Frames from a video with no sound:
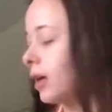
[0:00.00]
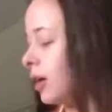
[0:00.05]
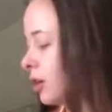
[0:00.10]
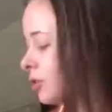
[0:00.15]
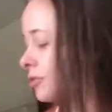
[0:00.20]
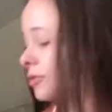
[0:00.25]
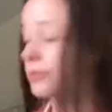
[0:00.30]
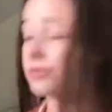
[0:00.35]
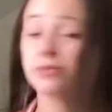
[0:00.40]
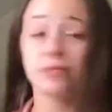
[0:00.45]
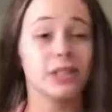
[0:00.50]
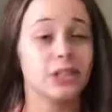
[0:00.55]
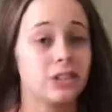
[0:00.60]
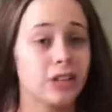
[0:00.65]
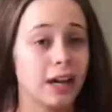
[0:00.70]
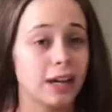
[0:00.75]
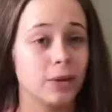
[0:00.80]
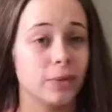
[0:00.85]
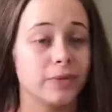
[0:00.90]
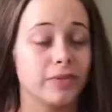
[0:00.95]
So I'm still
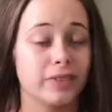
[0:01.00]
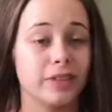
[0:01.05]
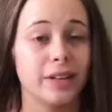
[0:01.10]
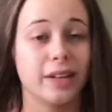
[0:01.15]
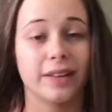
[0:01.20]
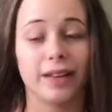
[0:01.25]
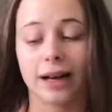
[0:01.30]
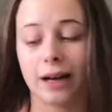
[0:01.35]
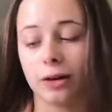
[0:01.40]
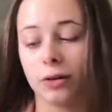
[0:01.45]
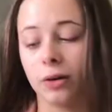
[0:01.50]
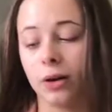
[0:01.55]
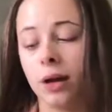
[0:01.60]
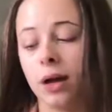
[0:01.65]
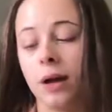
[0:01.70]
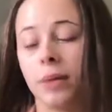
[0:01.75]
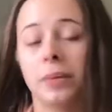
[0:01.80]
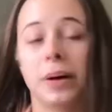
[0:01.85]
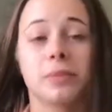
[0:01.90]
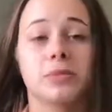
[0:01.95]
trying to figure that out.
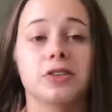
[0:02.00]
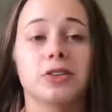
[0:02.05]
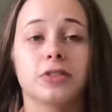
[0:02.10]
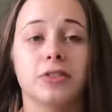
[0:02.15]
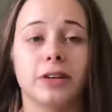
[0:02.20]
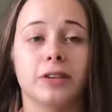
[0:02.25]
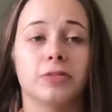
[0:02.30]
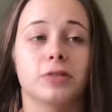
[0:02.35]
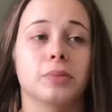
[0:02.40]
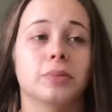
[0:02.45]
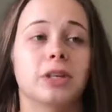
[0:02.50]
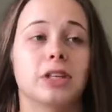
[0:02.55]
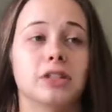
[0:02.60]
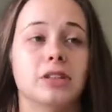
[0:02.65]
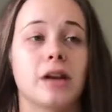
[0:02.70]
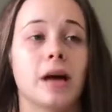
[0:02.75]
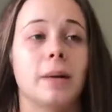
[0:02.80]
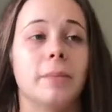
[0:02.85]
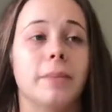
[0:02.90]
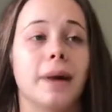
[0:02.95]
But I'm so grateful because
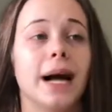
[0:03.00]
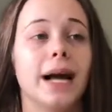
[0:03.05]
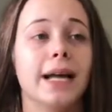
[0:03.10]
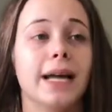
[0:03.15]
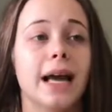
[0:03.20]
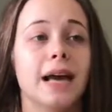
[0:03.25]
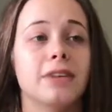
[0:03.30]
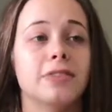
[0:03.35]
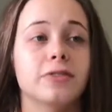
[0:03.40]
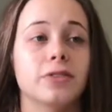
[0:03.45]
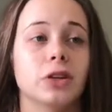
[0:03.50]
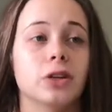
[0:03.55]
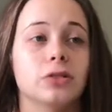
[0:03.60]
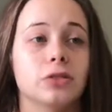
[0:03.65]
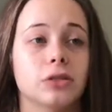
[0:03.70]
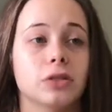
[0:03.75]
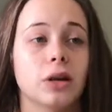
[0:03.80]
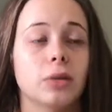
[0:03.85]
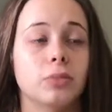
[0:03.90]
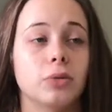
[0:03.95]
my
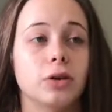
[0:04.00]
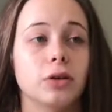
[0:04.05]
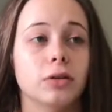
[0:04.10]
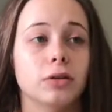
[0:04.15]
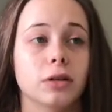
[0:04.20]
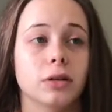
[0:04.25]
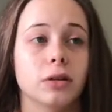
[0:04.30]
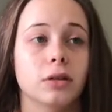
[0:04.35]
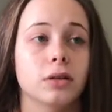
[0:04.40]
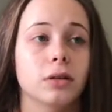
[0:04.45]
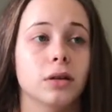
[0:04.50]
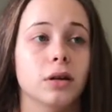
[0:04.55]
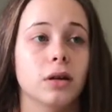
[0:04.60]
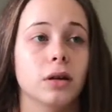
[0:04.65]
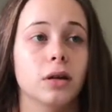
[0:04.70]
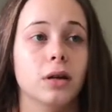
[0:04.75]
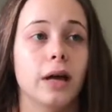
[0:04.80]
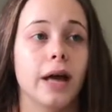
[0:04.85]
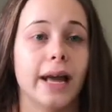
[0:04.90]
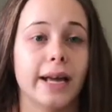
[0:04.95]
headphones have broken
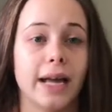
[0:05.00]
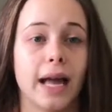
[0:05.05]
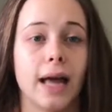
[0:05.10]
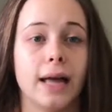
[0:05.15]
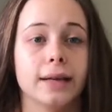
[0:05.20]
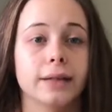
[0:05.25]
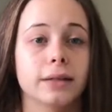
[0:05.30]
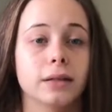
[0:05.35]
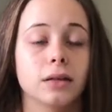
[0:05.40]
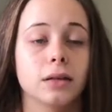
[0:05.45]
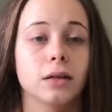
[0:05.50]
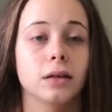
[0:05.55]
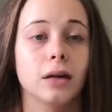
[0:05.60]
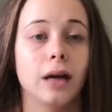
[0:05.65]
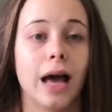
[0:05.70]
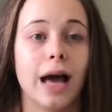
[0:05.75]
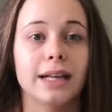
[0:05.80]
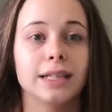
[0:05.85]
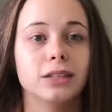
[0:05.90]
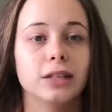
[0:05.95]
again
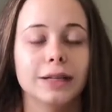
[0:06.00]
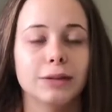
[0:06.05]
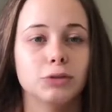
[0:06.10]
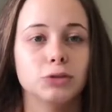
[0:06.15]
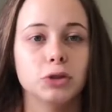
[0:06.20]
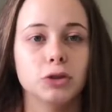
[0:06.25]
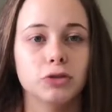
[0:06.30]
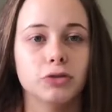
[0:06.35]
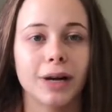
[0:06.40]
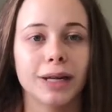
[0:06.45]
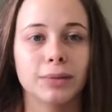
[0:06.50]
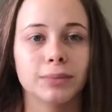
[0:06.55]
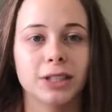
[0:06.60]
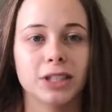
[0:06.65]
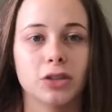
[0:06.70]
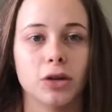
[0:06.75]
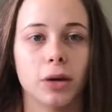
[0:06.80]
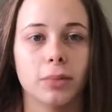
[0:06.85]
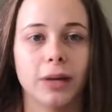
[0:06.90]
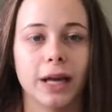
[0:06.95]
and it will just randomly
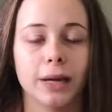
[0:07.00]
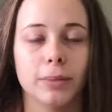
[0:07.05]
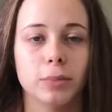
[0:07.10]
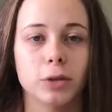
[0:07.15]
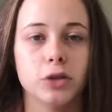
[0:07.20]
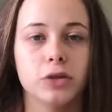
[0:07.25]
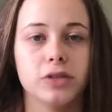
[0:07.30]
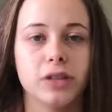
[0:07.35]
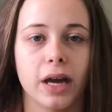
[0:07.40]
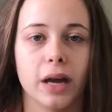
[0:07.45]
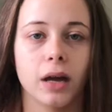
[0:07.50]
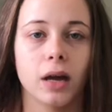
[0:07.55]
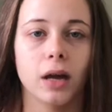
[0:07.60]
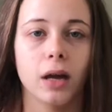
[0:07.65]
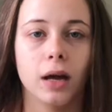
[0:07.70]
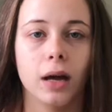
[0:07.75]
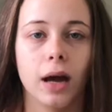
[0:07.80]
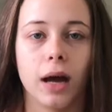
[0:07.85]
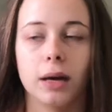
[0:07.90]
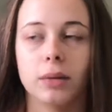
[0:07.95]
start playing music.
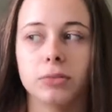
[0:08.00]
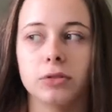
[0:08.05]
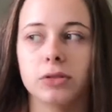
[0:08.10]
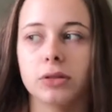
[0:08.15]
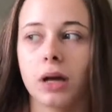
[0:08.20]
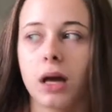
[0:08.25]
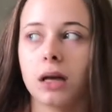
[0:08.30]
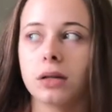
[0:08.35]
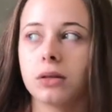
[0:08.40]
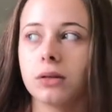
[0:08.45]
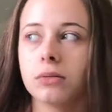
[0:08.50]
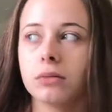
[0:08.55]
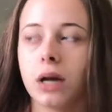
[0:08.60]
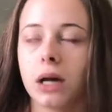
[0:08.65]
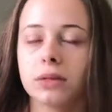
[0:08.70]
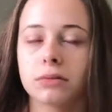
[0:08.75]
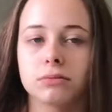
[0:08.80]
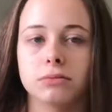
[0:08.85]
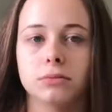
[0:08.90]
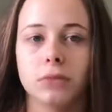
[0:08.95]
I'm just like,
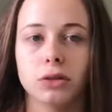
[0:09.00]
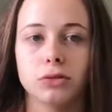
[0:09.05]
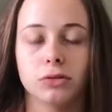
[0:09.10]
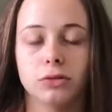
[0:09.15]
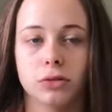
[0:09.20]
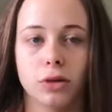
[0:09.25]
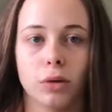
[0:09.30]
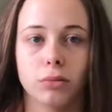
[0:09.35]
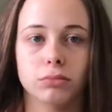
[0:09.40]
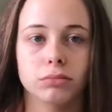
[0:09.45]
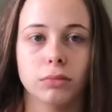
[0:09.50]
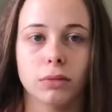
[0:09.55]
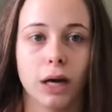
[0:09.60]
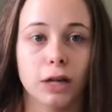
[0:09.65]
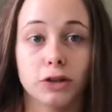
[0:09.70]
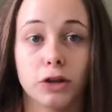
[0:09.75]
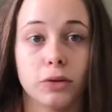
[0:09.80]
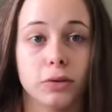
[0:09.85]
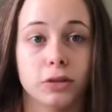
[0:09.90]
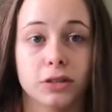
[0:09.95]
I
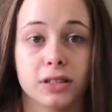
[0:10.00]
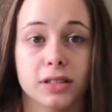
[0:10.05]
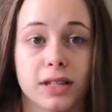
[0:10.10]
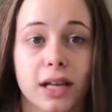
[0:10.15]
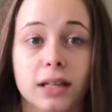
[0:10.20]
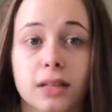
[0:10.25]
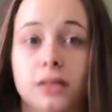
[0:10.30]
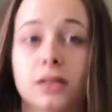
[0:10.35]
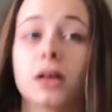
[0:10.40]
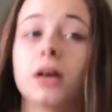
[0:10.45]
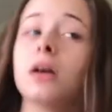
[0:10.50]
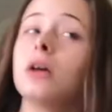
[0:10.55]
don't understand.